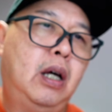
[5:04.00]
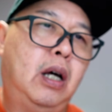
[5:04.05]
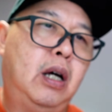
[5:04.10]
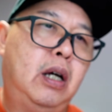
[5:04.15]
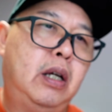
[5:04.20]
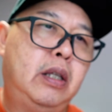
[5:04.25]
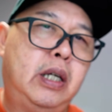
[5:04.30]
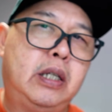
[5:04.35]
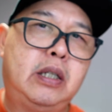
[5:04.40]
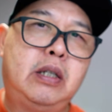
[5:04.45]

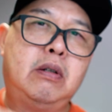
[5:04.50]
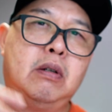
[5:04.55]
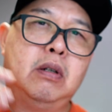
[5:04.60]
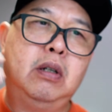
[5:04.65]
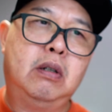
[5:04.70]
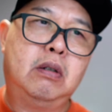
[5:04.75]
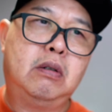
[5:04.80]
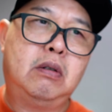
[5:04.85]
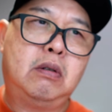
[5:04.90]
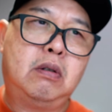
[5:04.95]
There's
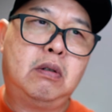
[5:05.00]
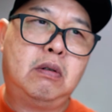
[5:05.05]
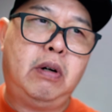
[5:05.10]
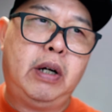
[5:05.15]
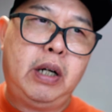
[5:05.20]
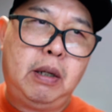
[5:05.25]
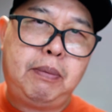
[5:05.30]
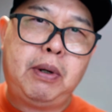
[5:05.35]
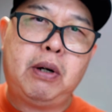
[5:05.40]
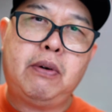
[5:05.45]

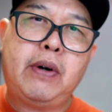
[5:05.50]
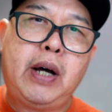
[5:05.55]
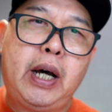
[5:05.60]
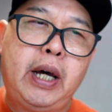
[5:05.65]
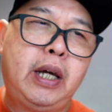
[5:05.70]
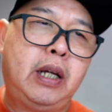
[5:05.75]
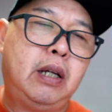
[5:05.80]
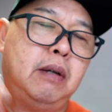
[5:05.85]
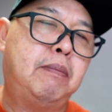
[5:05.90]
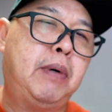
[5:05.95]
quite a bit of
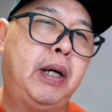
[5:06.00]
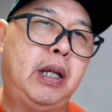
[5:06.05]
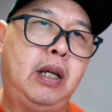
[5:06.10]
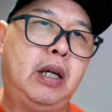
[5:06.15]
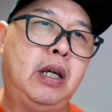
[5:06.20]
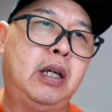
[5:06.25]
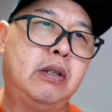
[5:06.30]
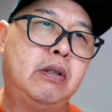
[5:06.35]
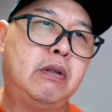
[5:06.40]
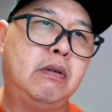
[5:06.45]
height, but
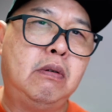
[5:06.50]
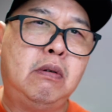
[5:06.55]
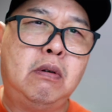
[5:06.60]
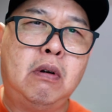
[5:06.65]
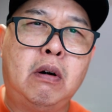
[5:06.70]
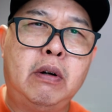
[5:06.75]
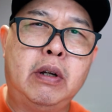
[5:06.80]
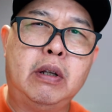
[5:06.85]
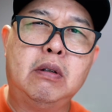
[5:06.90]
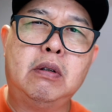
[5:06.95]
it's
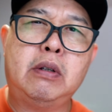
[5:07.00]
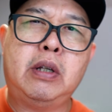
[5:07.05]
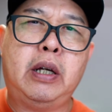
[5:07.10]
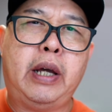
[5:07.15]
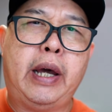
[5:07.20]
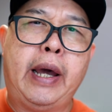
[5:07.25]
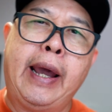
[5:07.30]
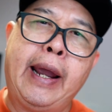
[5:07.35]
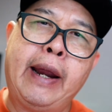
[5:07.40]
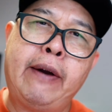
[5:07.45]
not
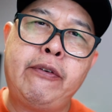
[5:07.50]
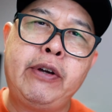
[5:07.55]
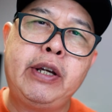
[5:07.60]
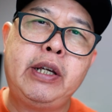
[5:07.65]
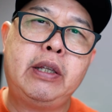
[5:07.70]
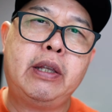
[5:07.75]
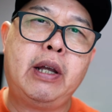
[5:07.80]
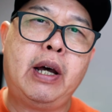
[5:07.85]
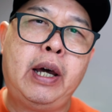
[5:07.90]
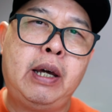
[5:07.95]
the
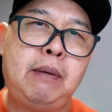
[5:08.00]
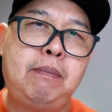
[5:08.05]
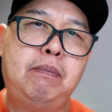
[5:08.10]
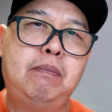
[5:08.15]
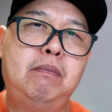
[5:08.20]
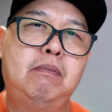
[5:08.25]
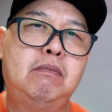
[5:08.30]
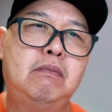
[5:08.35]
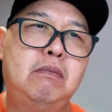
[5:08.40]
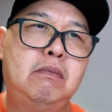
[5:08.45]
airy type
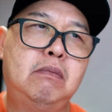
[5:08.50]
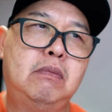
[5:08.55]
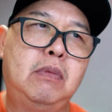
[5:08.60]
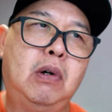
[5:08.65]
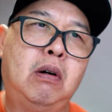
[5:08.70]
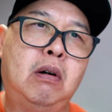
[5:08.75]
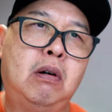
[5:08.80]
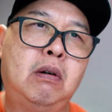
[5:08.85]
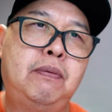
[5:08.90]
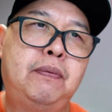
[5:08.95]

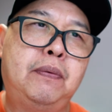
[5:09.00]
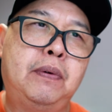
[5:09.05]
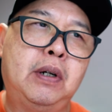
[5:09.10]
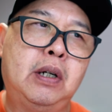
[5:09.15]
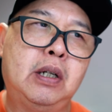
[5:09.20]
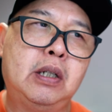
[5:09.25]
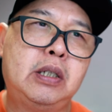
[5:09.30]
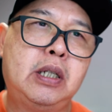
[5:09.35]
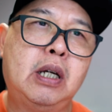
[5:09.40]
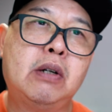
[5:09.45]
of
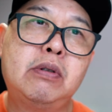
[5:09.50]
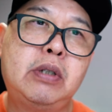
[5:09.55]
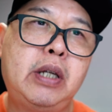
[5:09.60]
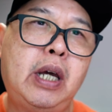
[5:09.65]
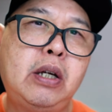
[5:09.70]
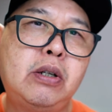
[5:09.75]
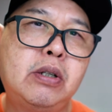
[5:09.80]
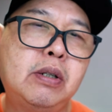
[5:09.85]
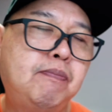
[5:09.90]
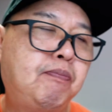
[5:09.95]

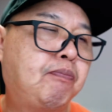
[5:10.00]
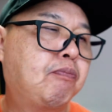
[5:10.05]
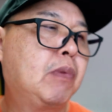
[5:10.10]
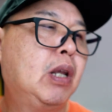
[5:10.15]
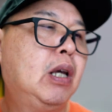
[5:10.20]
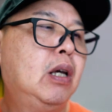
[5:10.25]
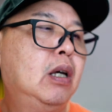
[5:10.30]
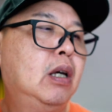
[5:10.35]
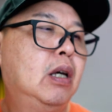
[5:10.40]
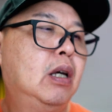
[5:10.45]
soundstage.
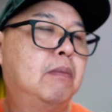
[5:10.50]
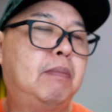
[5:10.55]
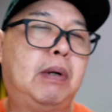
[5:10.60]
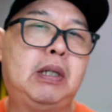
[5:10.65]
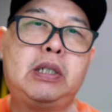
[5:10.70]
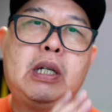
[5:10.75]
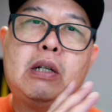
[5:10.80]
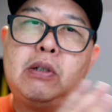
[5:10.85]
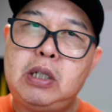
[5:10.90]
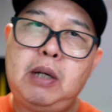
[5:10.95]

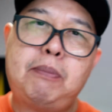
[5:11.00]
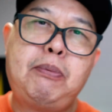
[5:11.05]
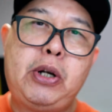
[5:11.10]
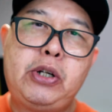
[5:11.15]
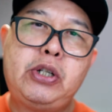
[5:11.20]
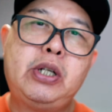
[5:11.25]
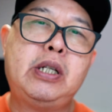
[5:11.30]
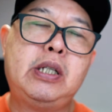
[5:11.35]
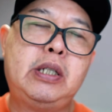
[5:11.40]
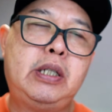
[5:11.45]
But sound
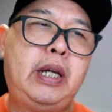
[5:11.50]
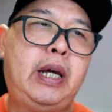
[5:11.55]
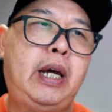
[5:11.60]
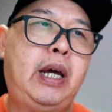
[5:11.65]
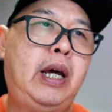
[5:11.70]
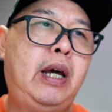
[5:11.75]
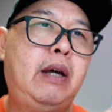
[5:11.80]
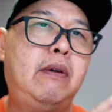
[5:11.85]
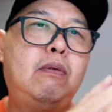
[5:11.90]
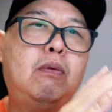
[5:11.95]
separation is
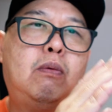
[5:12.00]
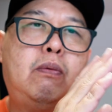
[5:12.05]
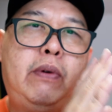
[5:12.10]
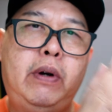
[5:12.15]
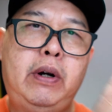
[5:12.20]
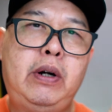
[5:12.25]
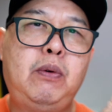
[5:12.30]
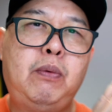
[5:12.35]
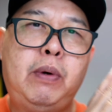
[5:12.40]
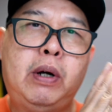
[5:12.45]
there,
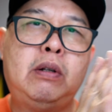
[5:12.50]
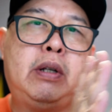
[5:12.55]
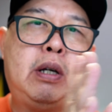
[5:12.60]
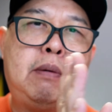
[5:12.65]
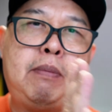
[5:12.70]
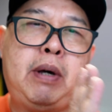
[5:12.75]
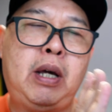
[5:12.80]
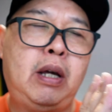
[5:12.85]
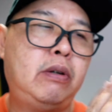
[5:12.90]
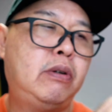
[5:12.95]
very well
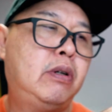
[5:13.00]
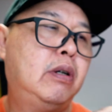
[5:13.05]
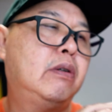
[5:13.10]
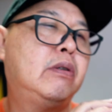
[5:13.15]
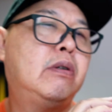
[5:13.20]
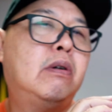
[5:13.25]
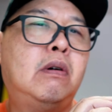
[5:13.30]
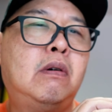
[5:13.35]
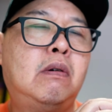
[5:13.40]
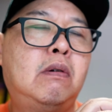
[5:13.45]
imaged.
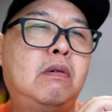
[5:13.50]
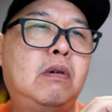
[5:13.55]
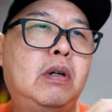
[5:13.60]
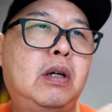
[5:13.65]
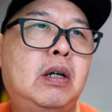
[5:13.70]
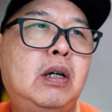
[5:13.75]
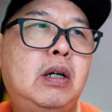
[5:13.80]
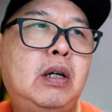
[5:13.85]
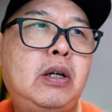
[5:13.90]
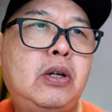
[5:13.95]
So
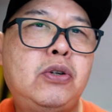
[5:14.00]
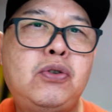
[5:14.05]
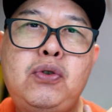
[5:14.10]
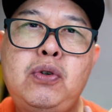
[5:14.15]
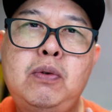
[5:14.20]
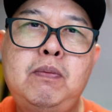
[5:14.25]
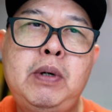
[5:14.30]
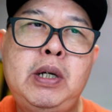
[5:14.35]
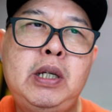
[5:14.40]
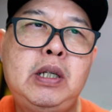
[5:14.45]

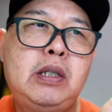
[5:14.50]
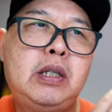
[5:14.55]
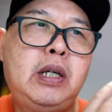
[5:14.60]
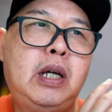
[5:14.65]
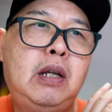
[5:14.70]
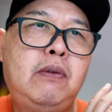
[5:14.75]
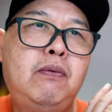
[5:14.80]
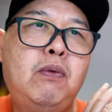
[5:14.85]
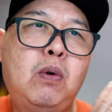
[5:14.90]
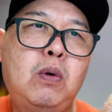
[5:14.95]
instruments
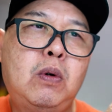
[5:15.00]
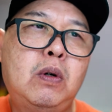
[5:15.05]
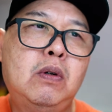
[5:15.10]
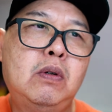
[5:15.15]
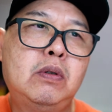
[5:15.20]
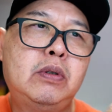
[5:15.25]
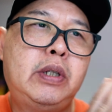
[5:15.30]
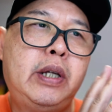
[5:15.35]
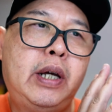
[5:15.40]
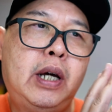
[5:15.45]
and
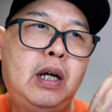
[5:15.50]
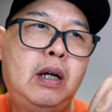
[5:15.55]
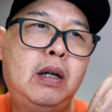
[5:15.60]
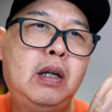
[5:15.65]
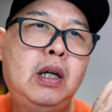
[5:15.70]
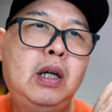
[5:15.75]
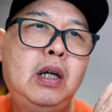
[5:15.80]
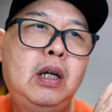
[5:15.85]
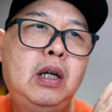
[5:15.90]
vocals, they are